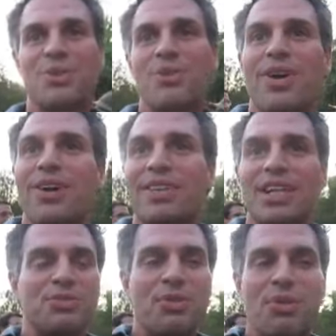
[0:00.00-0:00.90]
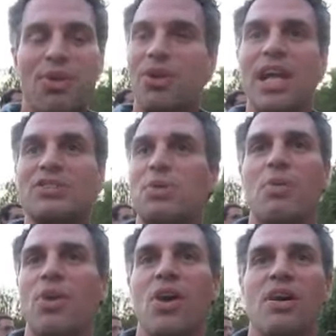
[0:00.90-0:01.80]
That's what
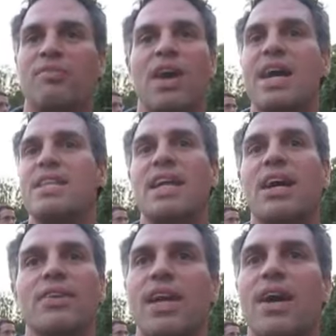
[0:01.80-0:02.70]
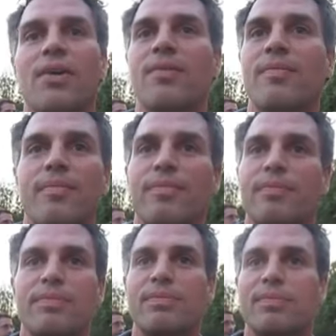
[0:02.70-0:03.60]
we're all finding out now.
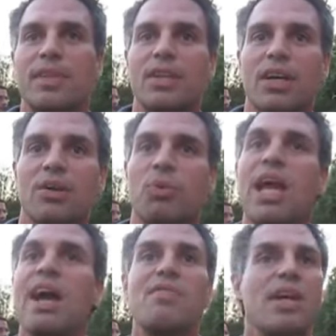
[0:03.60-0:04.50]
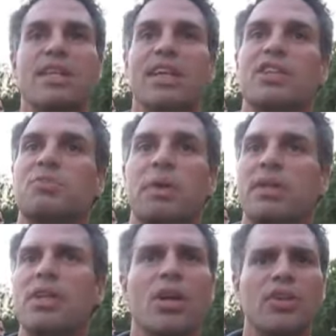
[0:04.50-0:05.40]
You know, we have ideas,
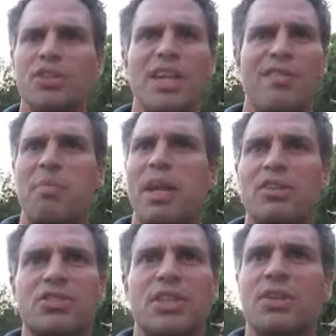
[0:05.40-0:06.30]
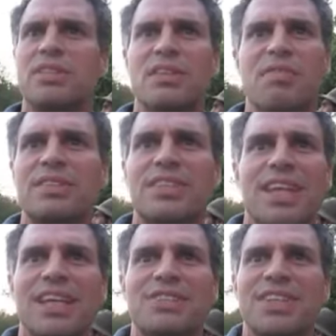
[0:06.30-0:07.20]
but you know, there's never been a serious
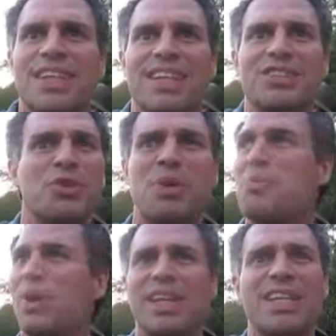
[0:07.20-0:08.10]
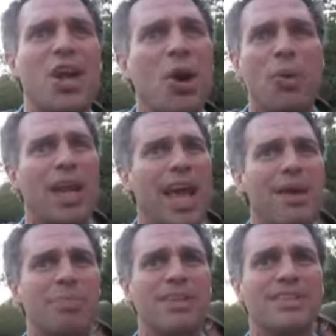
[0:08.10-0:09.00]
investigation into this. Do we really know what
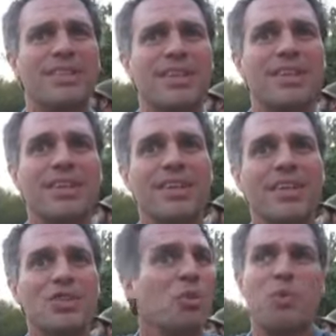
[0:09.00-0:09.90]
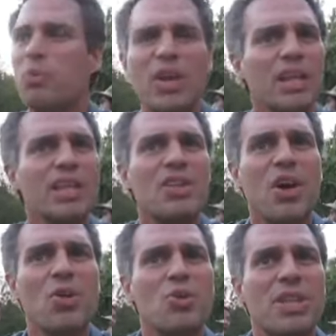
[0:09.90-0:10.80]
happened? Do we really
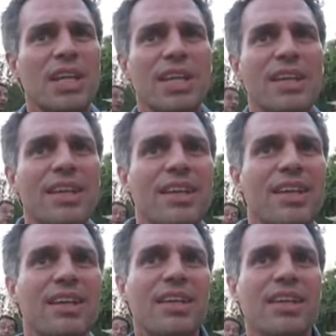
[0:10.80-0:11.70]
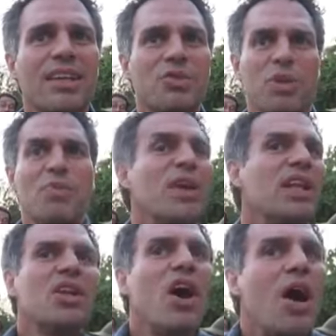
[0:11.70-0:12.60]
know who did it? Do we
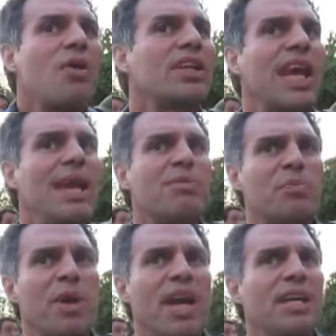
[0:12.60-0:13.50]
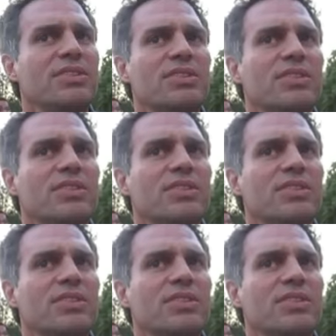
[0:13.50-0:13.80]
really know how it came to pass?